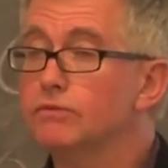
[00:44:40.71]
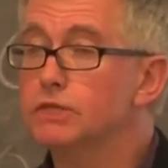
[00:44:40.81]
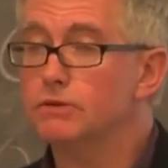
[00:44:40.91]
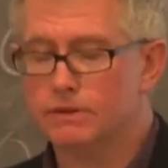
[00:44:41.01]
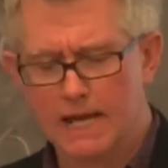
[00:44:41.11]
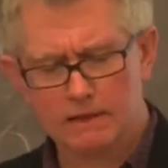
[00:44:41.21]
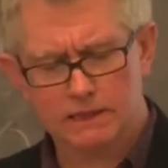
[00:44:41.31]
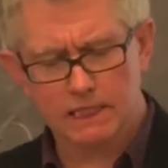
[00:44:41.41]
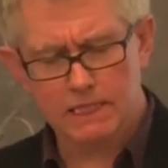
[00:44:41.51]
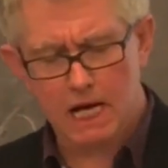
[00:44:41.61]

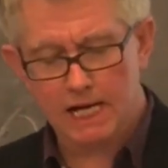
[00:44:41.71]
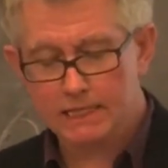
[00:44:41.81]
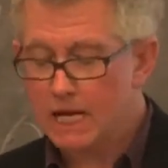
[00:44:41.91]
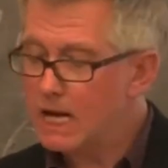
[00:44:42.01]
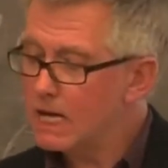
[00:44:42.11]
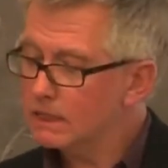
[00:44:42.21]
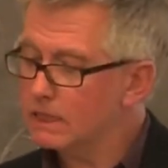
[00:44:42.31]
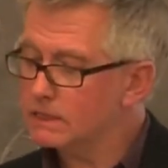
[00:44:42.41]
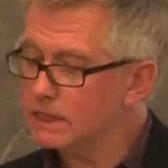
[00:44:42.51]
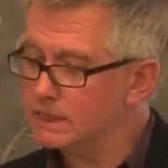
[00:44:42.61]
2009
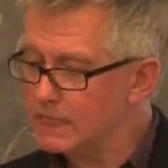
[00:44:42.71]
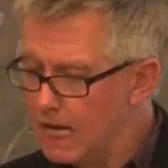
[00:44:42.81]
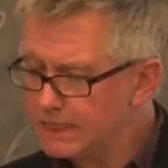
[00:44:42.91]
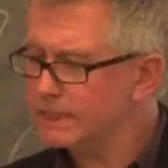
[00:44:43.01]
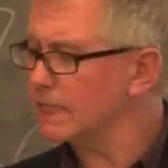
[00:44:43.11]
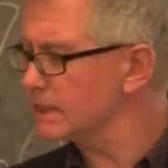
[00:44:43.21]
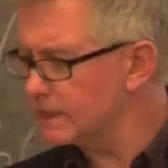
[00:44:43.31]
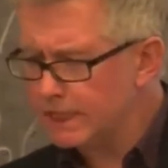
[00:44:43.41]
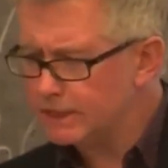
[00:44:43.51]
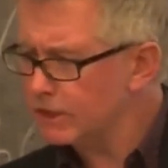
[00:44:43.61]
that society doesn't
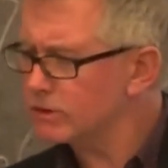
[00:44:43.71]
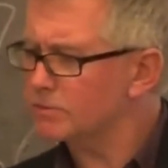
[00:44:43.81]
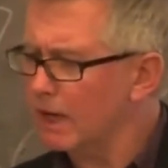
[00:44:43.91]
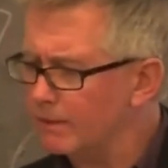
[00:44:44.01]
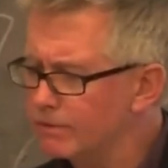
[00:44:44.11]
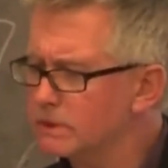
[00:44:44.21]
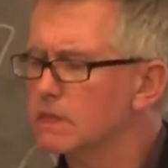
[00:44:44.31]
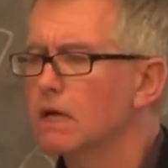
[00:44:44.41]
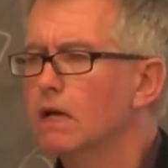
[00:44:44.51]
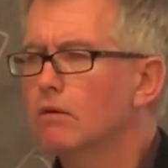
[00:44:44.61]
need newspapers.
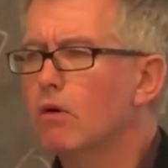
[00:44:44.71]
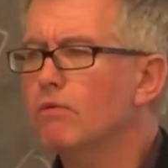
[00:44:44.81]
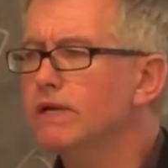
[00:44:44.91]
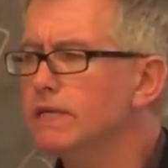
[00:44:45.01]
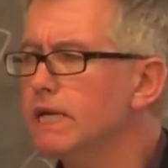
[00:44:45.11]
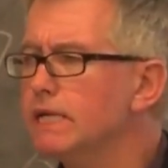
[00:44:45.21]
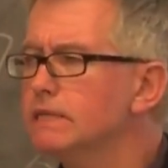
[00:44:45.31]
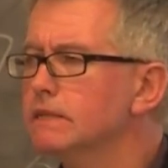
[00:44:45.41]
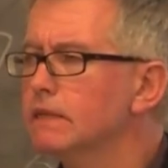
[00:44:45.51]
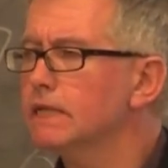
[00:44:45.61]
What we
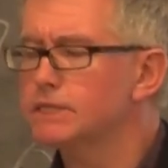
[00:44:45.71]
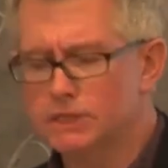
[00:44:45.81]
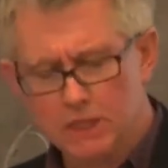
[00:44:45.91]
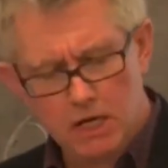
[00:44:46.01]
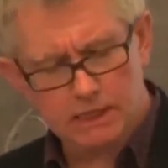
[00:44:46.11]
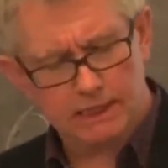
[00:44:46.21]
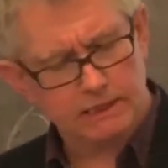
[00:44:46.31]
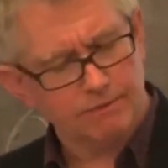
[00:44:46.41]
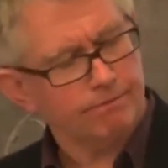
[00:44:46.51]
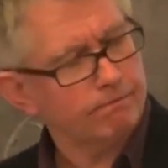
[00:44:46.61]
need is
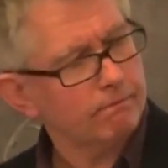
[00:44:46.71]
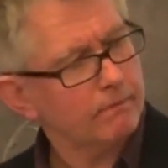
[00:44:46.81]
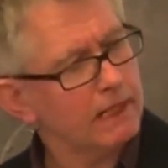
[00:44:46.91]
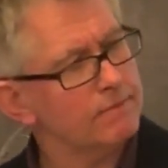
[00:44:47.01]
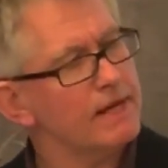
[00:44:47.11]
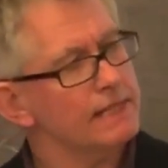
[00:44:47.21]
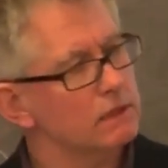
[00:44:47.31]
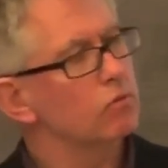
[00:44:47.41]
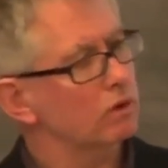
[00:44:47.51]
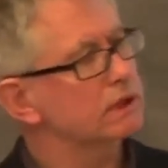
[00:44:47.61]
journalism. He means
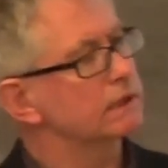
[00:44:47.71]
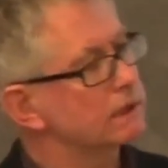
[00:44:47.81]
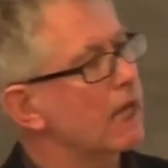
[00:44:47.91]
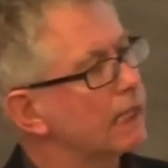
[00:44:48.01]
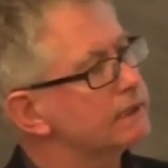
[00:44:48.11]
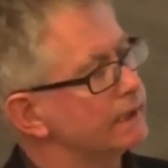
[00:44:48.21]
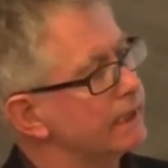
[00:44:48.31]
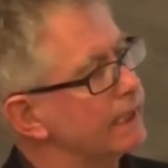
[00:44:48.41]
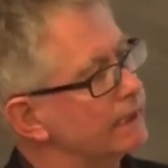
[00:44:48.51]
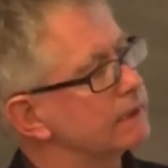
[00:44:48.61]
what society
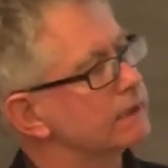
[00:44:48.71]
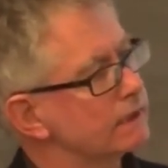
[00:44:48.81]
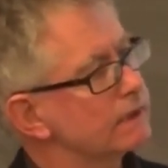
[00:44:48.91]
needs